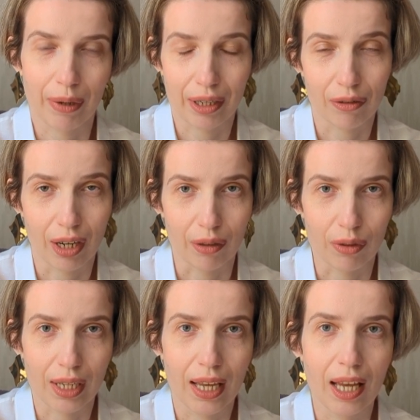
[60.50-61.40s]
background,
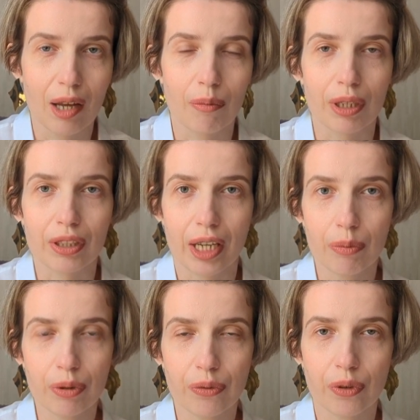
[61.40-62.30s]
but I
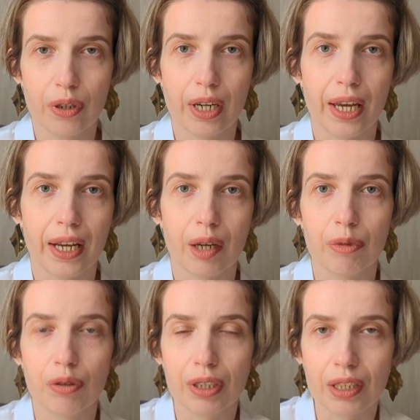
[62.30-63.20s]
prefer a
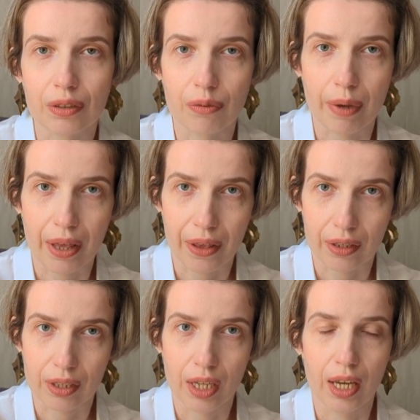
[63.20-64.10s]
communicative method
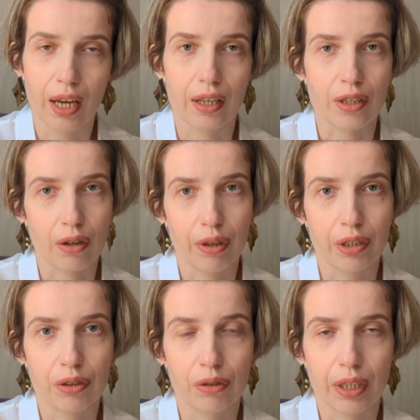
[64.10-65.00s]
so
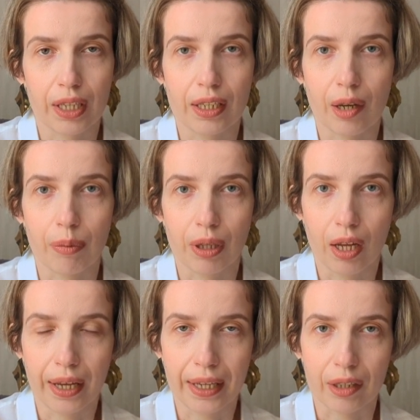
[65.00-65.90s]
that you could
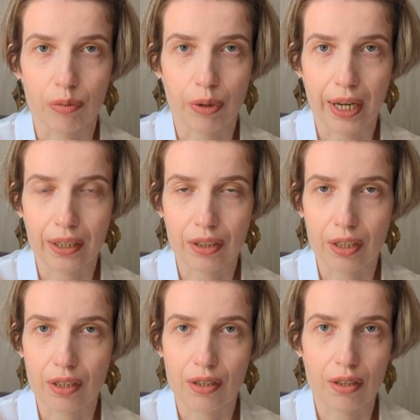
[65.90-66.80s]
apply and
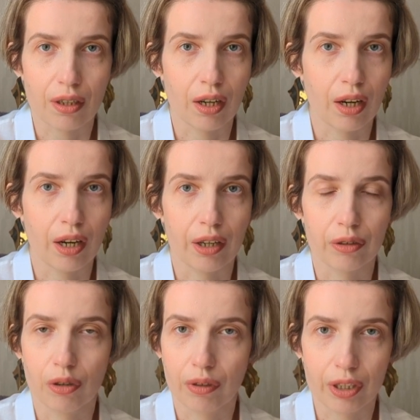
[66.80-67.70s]
practice
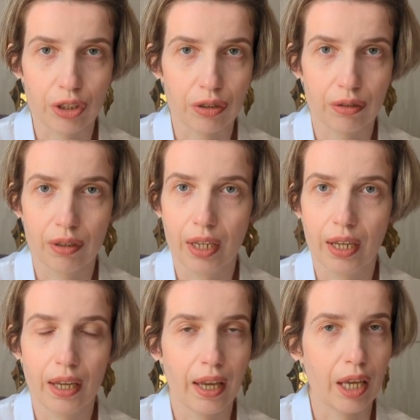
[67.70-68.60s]
your Russian
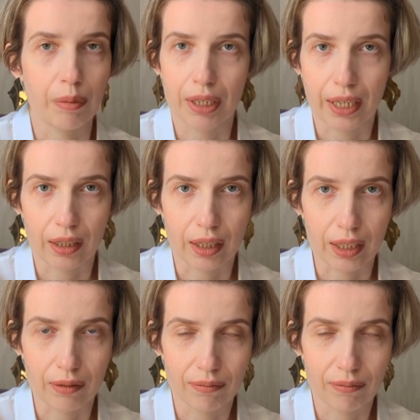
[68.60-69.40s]
immediately.